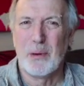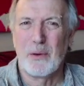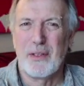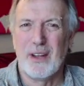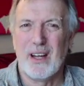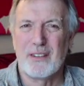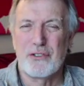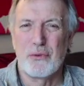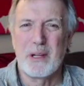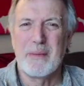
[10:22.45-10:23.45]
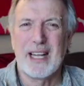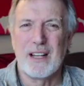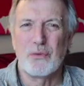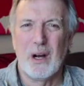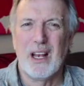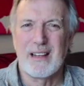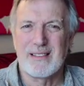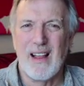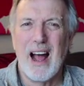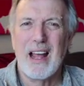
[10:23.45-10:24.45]
both streaming as well
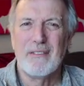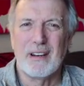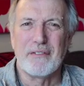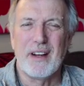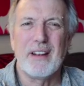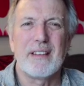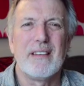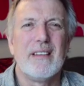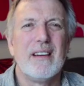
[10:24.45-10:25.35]
as live at Faith.